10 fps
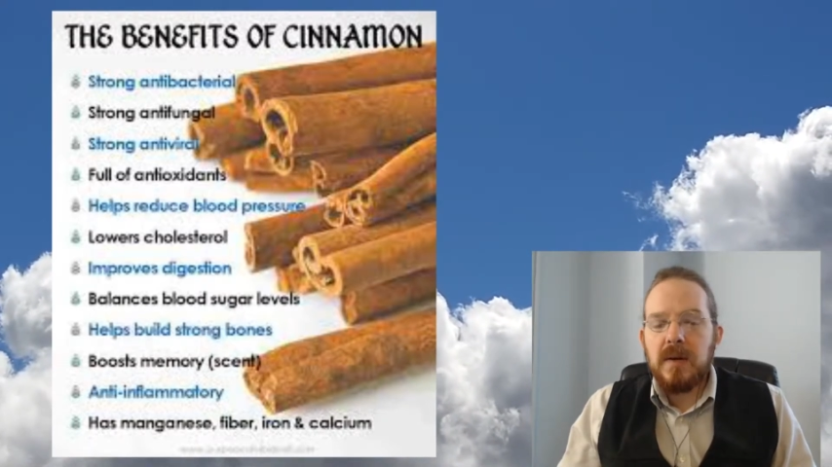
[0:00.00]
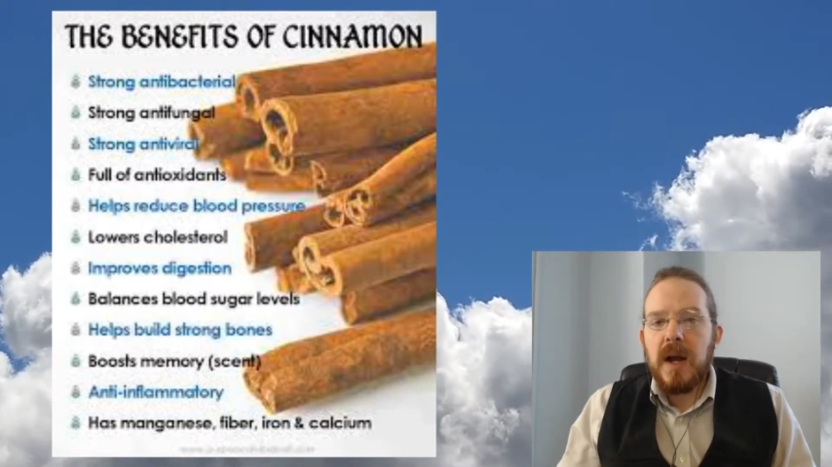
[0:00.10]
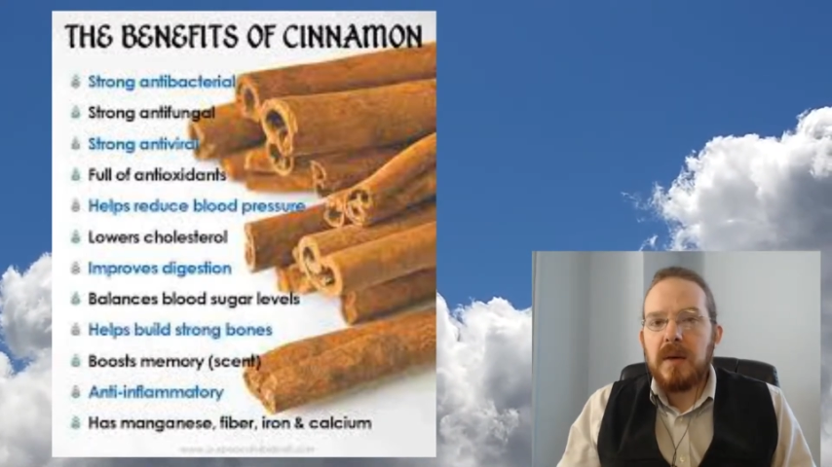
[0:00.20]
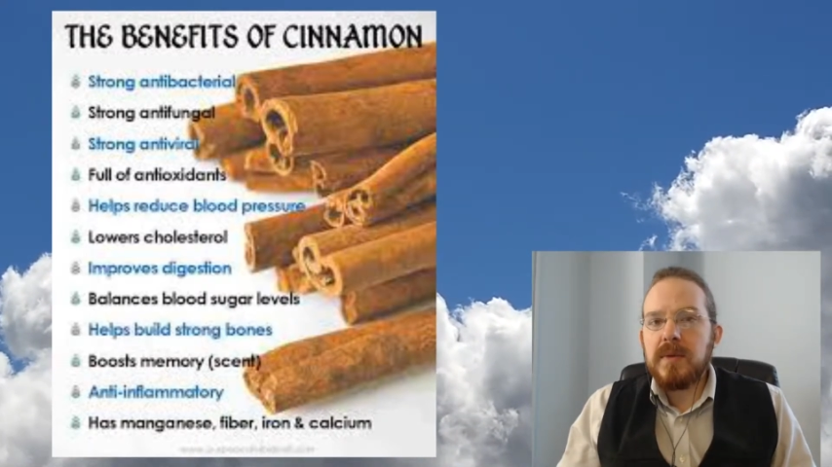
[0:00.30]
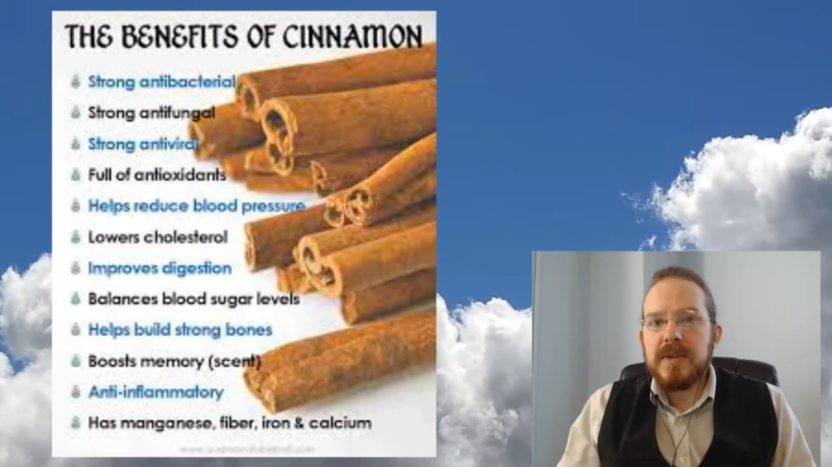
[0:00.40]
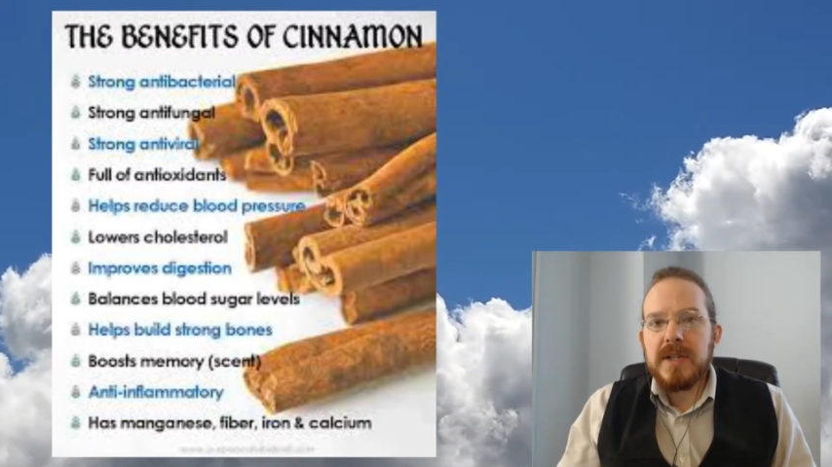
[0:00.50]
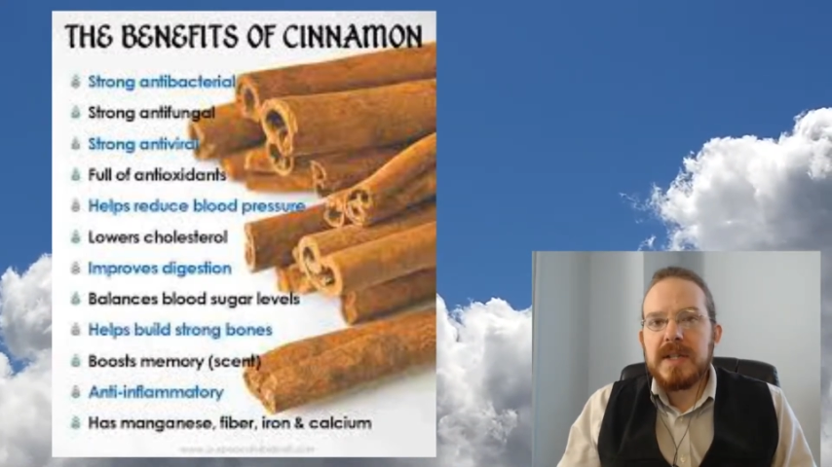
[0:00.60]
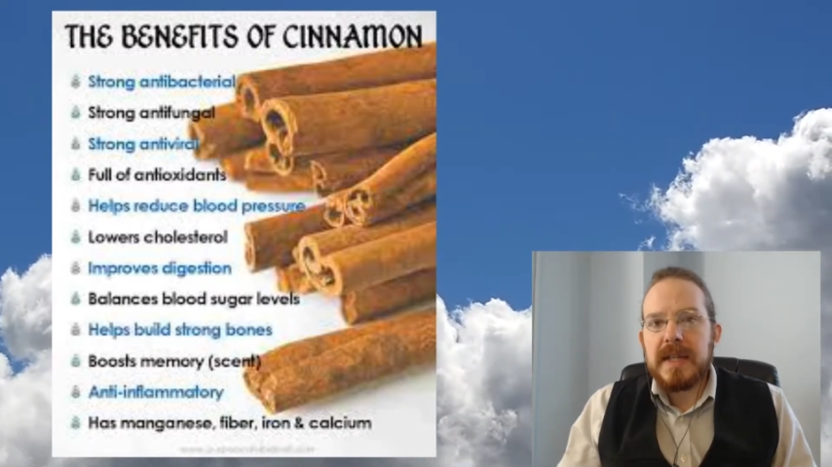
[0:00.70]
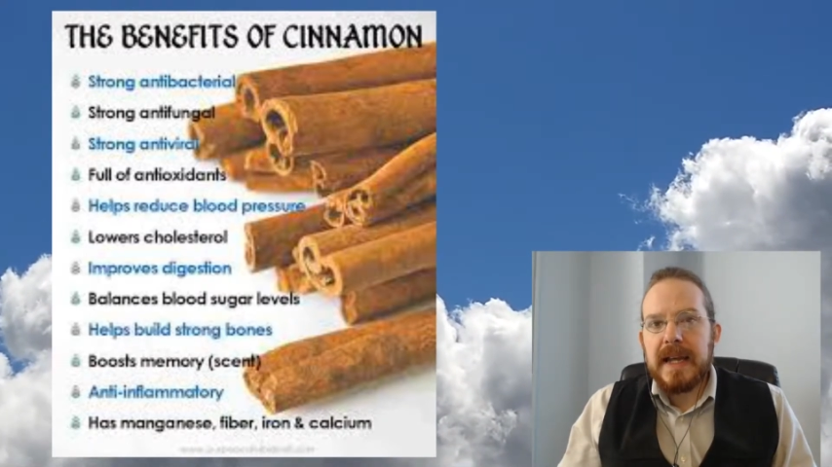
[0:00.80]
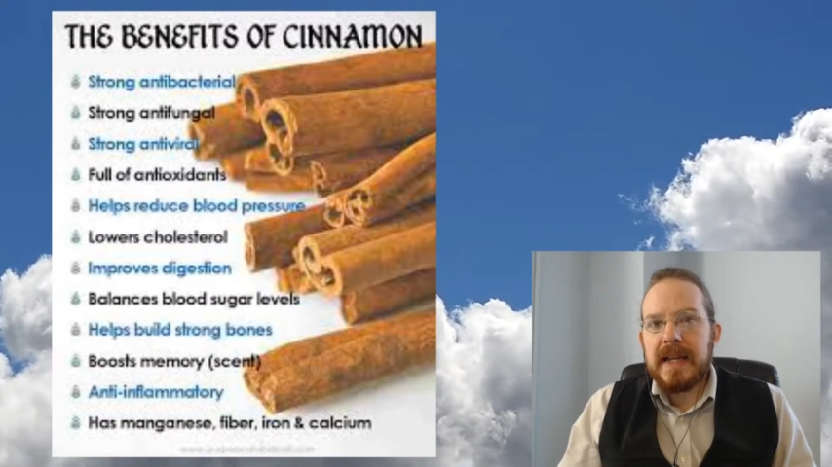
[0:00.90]
I will just
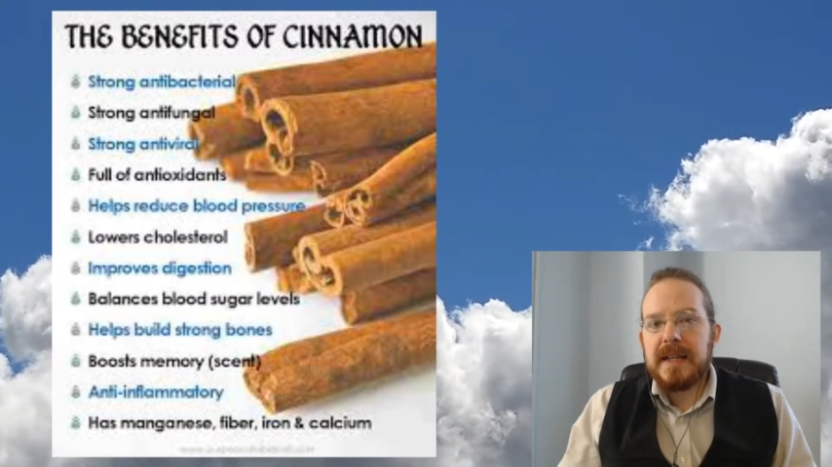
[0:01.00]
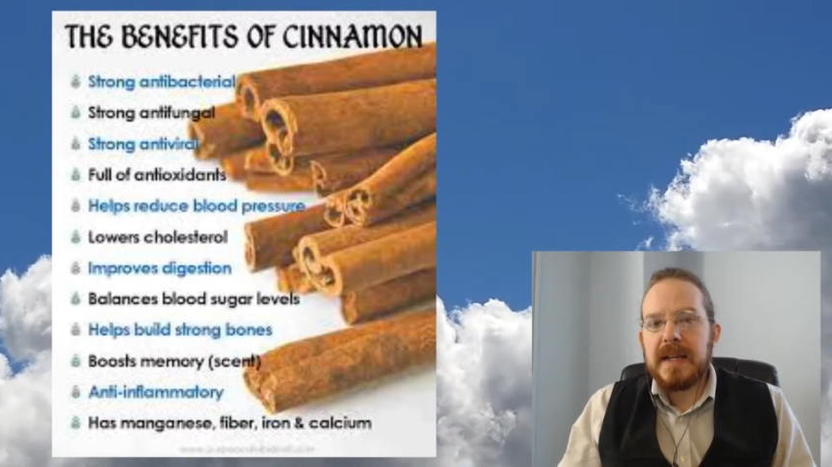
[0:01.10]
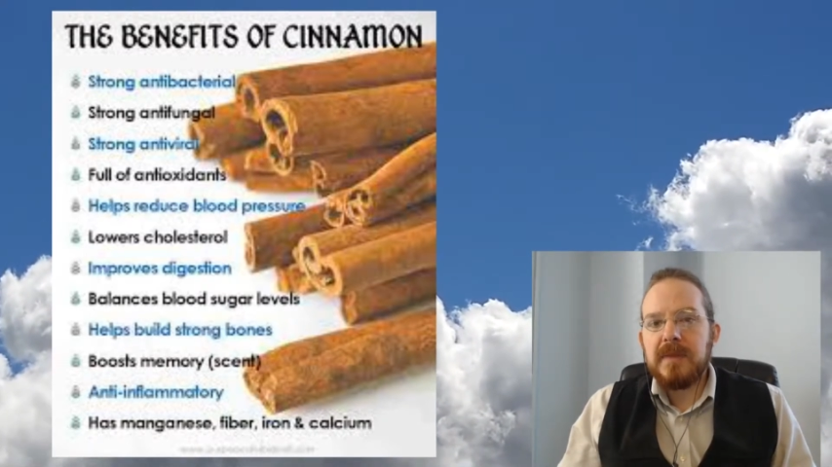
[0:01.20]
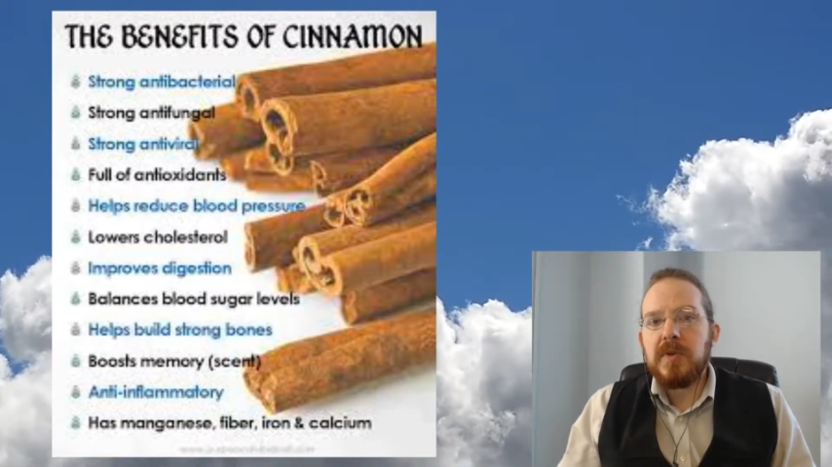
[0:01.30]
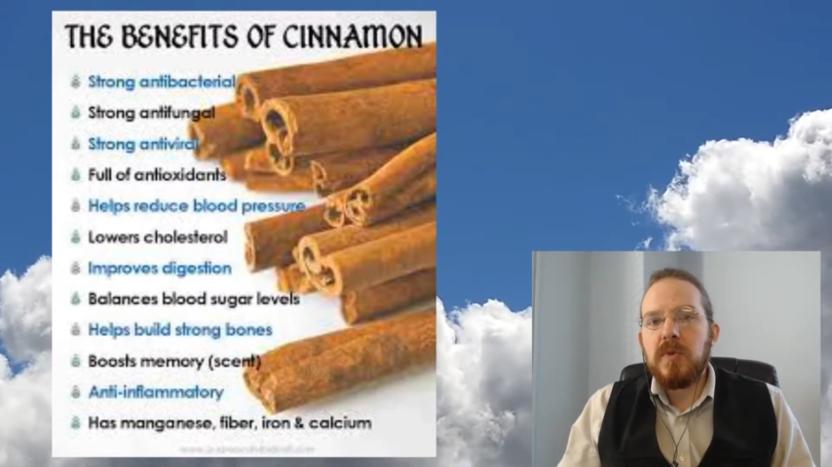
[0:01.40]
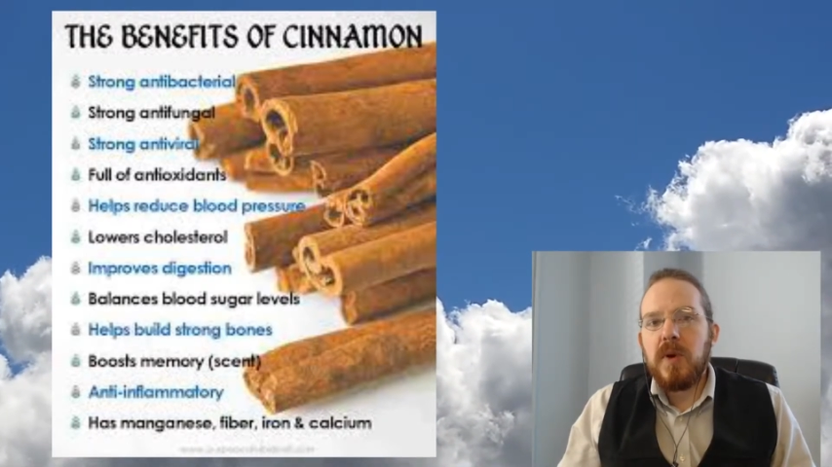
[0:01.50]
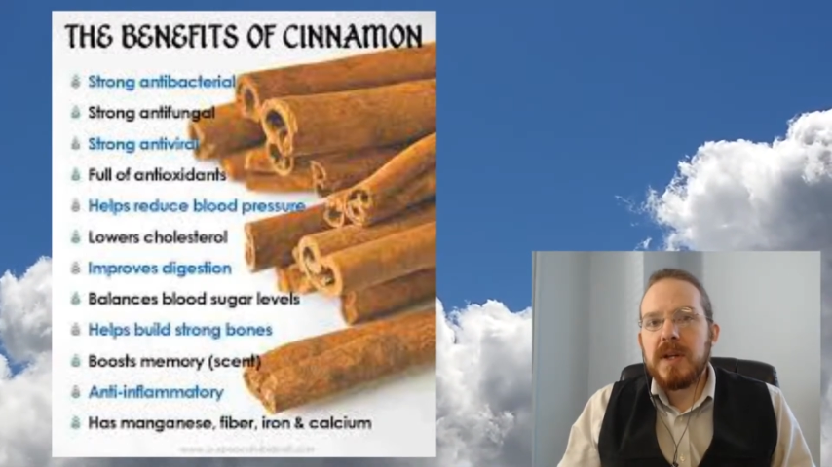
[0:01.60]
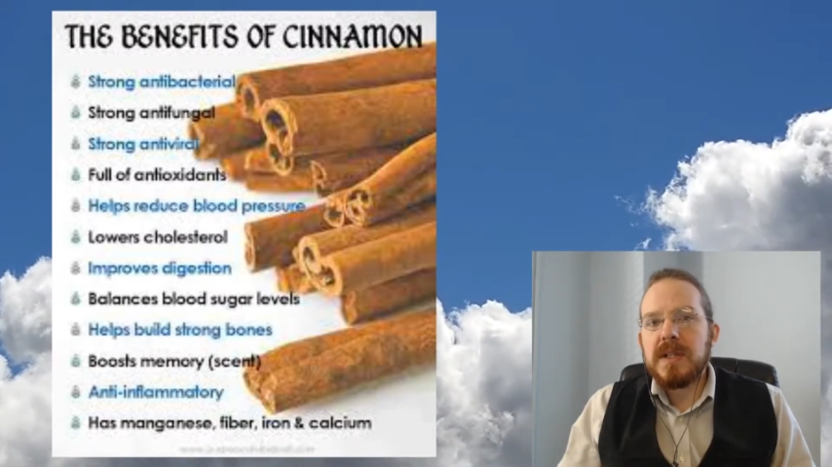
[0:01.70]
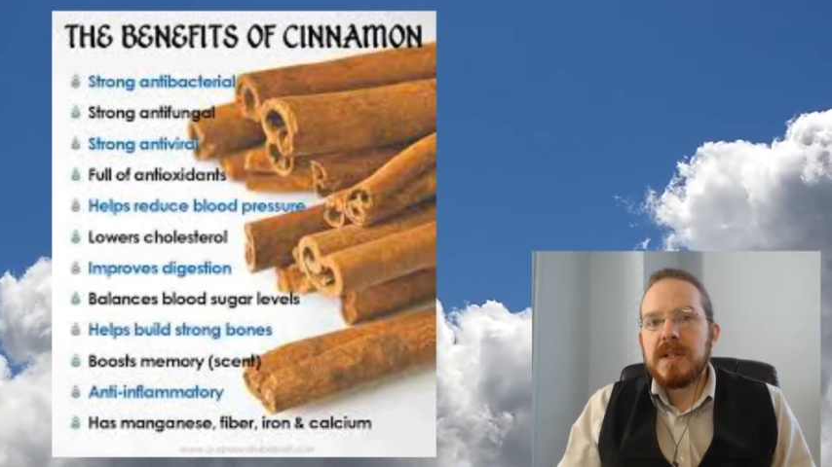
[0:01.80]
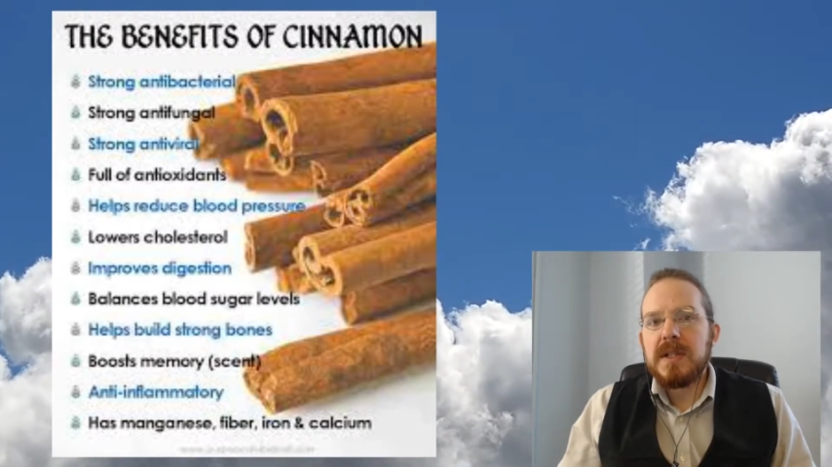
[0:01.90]
say that if you're
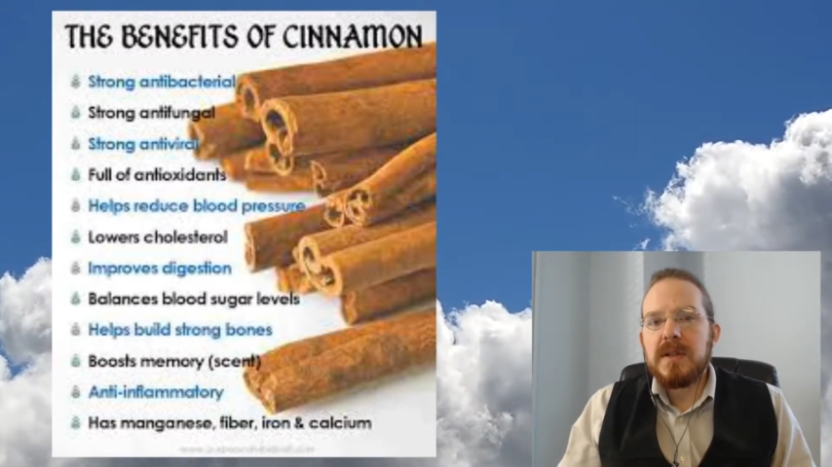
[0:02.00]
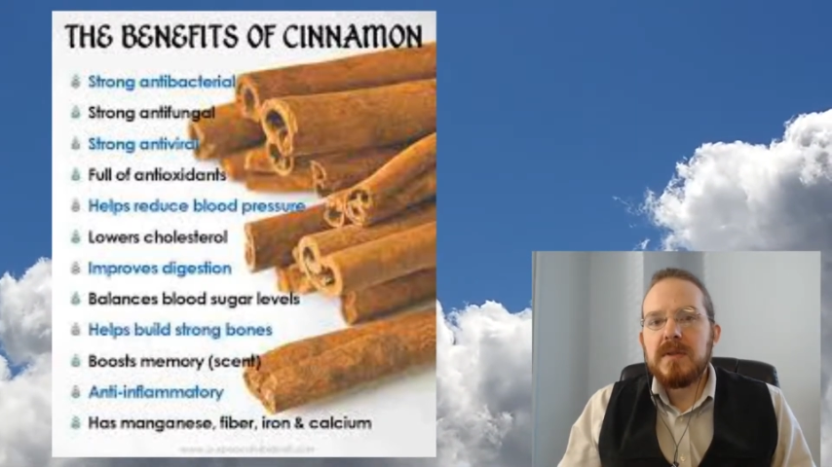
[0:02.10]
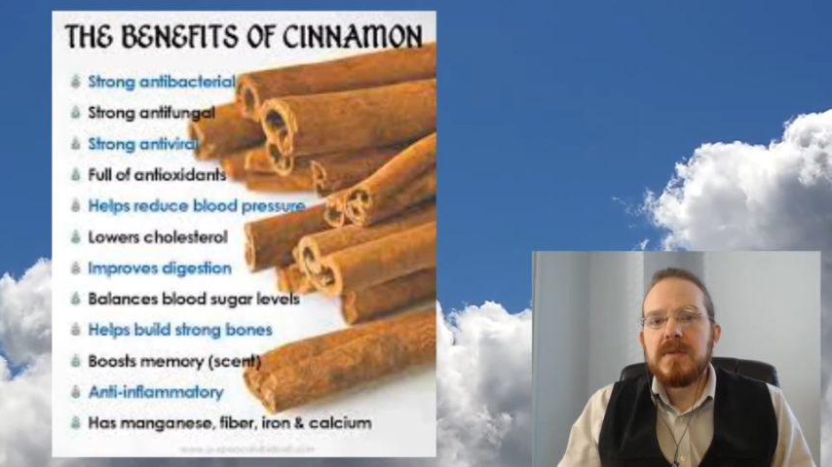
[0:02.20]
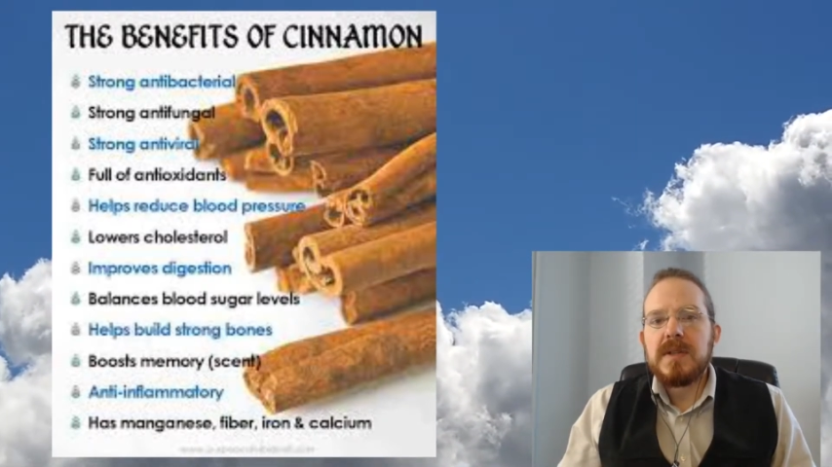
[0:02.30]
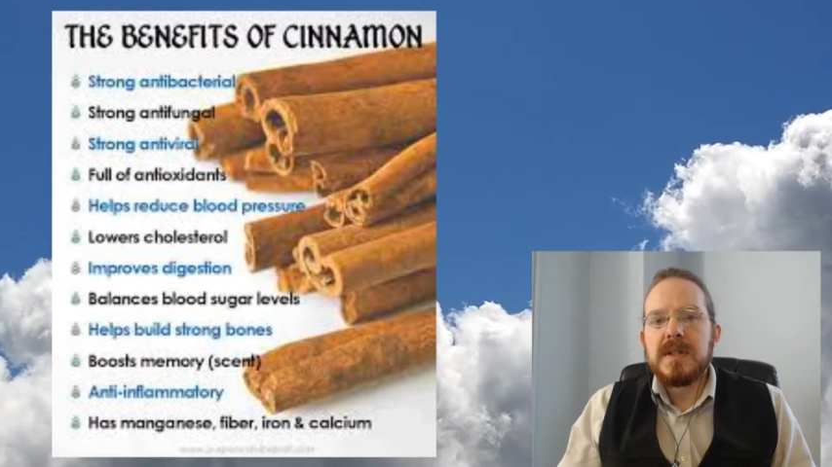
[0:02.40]
wanting to use